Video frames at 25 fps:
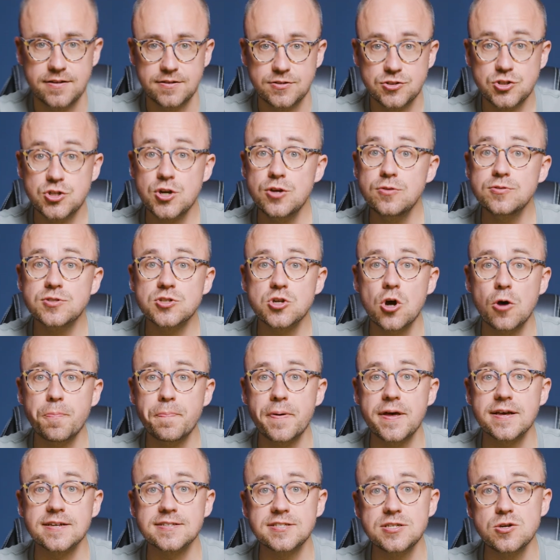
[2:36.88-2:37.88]
Choose
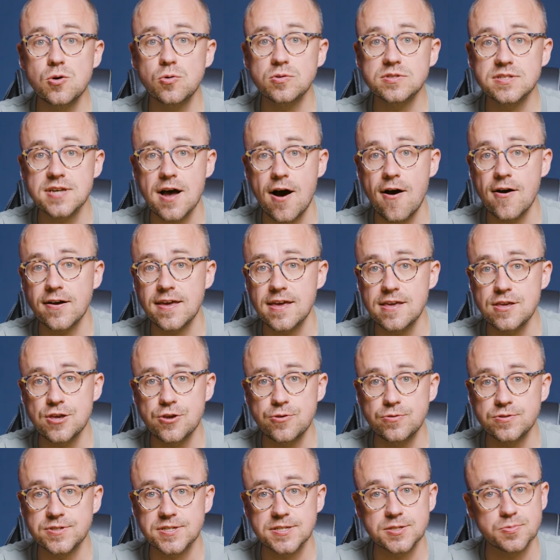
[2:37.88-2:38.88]
topics your target
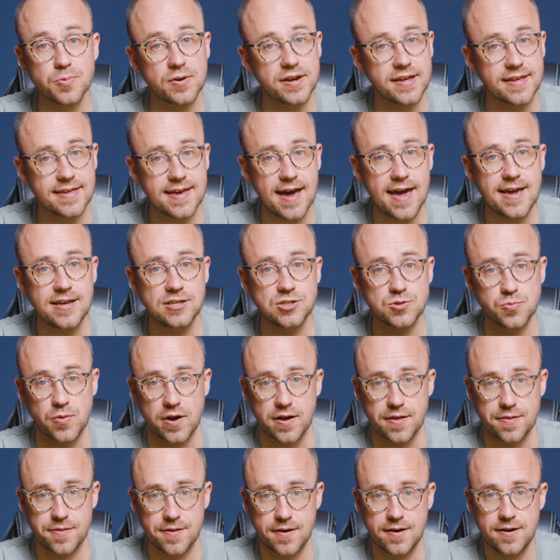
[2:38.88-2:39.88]
users will engage with.